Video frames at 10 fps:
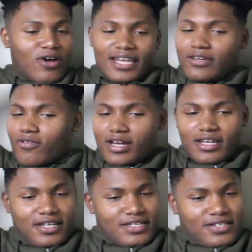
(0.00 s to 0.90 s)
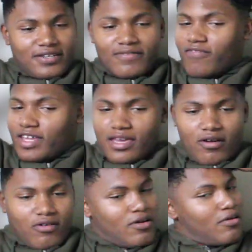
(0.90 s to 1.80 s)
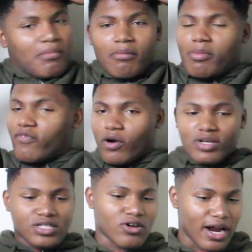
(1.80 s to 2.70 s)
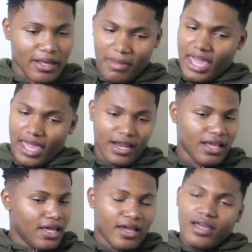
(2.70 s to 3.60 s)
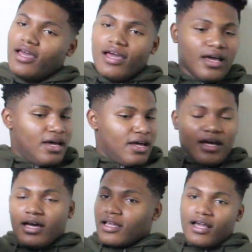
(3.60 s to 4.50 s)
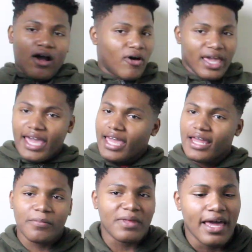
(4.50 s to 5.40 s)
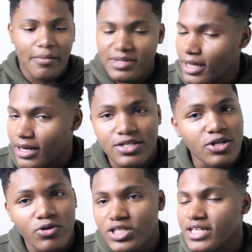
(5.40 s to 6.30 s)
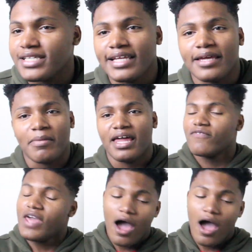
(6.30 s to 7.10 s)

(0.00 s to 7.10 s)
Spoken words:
have to go into this video. But before we start it, man, go ahead and hit up that Amazon Associates link, man. If